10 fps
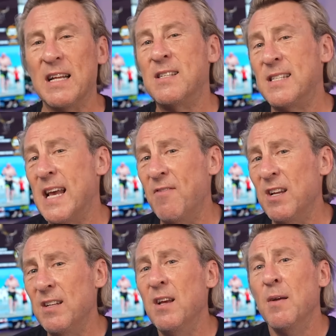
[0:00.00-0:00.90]
I've got
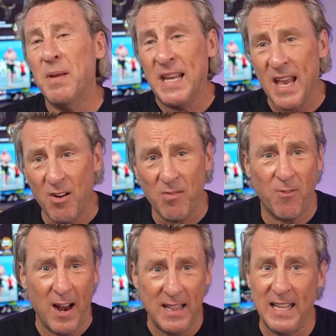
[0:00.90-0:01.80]
7
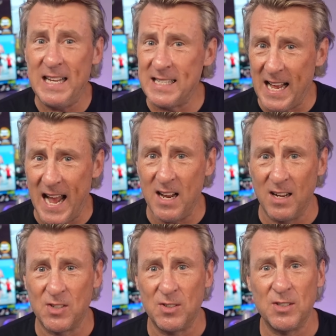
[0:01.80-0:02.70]
beginner-friendly side
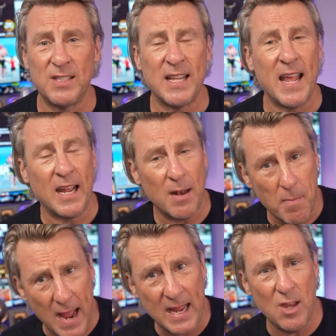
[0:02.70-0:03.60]
hustles that
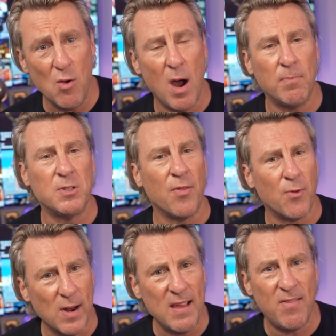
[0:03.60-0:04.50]
can make you up to
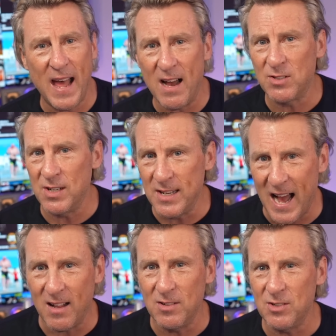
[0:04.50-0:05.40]

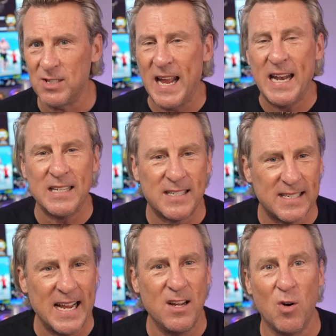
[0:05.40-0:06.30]
$3,000 in a
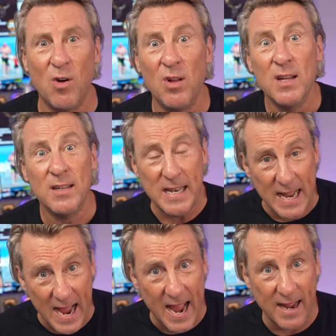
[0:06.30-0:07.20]
single
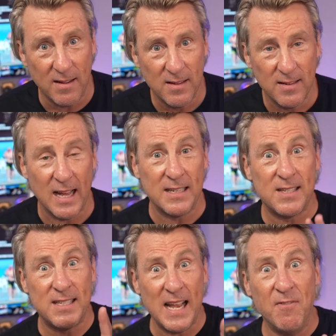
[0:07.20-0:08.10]
day.
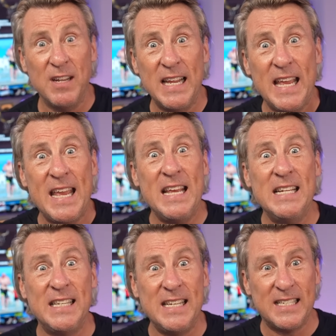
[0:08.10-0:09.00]
That's 7
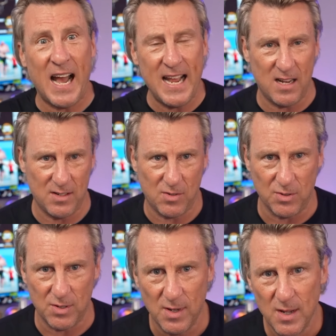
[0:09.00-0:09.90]
easy side
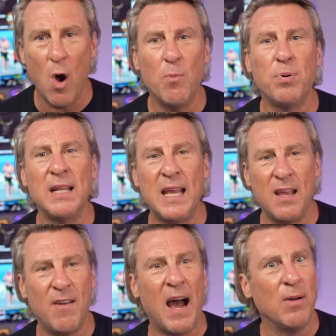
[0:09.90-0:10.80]
hustles. You won't
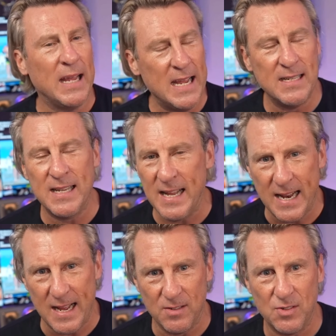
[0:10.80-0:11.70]
believe how
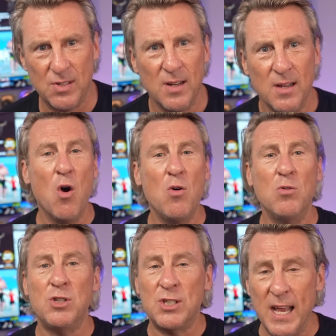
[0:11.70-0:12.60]
easy it is.
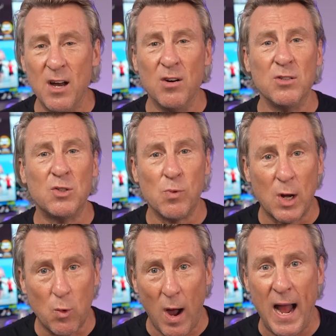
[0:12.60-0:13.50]
No skills
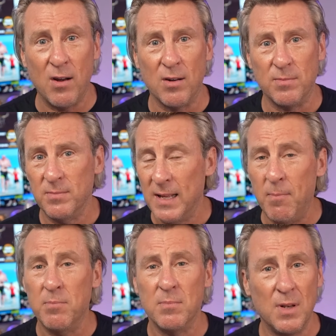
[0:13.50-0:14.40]
required.
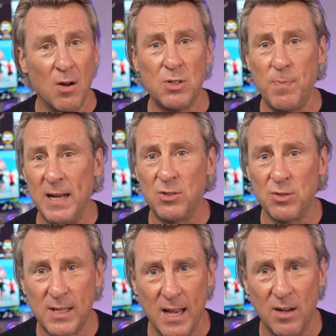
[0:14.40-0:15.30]
Yep, no
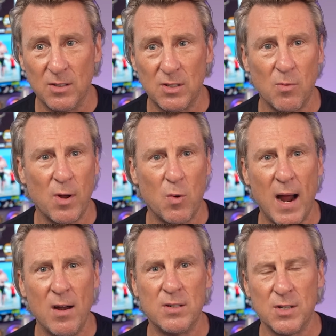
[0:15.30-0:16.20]
special skills are
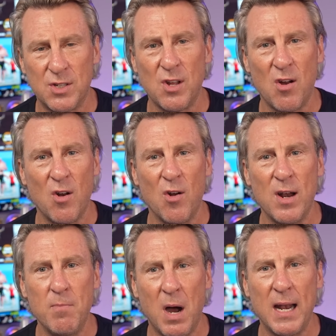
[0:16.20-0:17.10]
required to start
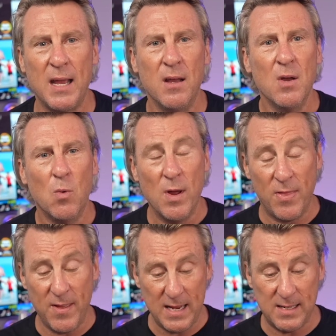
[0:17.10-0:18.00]
earning money
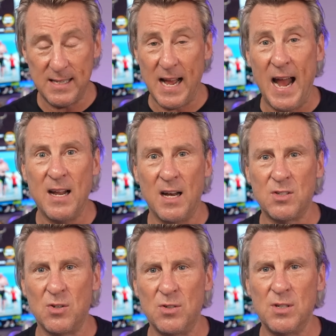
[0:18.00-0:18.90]
with these side
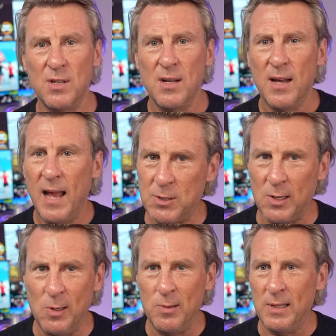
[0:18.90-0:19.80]
hustles.
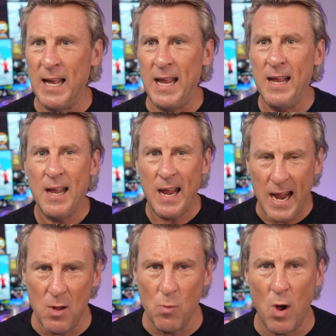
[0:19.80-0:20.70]
Absolutely
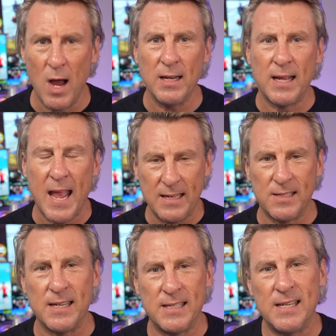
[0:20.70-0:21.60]
anyone can
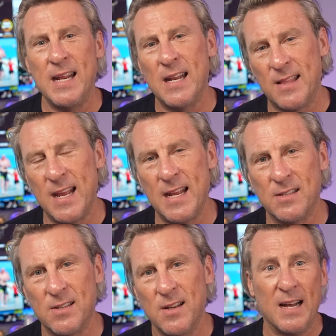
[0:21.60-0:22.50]
succeed at
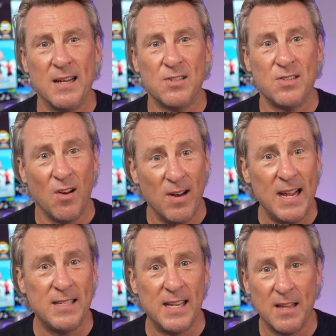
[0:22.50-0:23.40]
these because they're
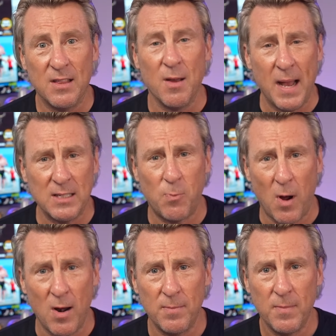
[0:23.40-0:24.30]
easy. The best
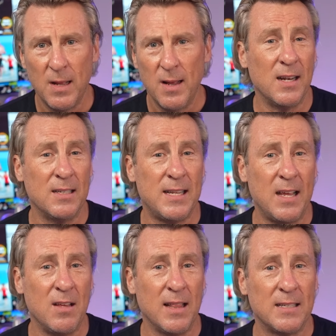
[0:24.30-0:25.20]
part, it's gonna
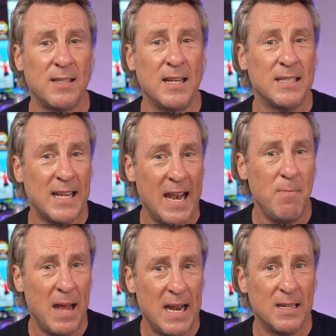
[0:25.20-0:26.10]
take you less than
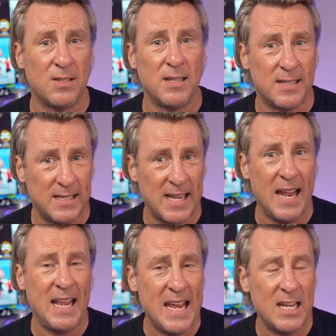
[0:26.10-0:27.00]
10 minutes to
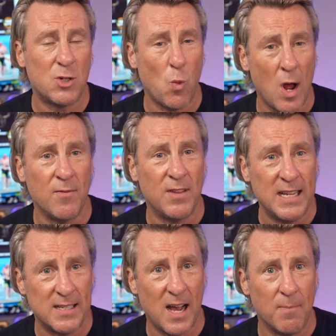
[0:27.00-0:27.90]
set each one of
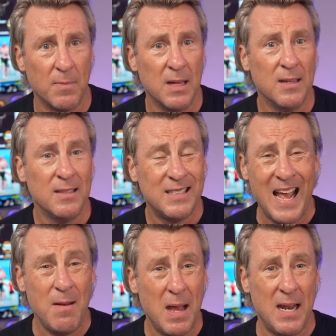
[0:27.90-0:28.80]
these up.
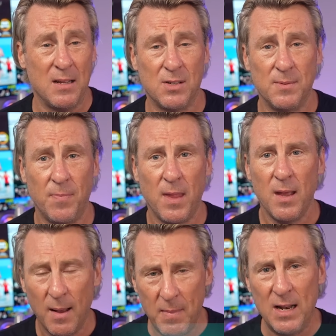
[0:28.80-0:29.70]
10 minutes.
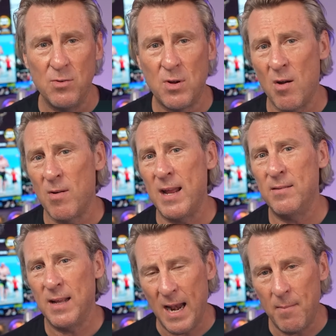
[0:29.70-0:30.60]
I'm Andrew
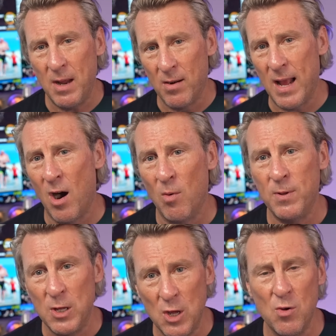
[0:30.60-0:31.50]
Cartwright, and I'm here to help
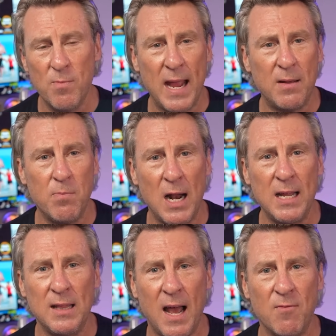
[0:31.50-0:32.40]
you make
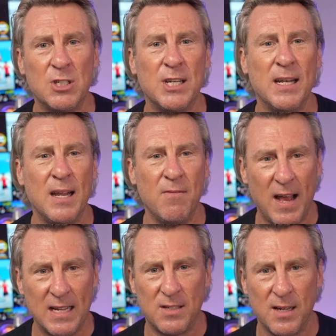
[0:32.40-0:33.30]
money, leverage it,
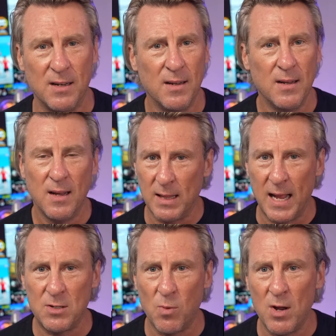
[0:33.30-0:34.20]
invest it. I can
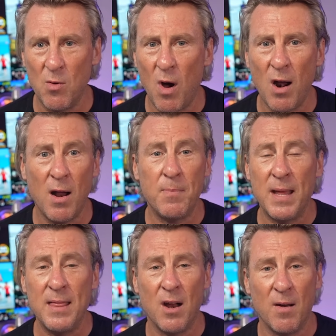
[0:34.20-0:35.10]
relate to where you are. I've
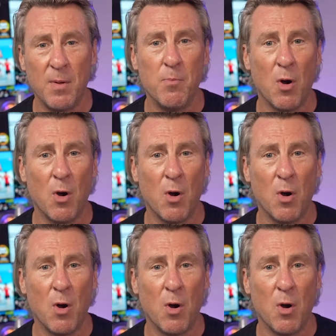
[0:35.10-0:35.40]
been there. I've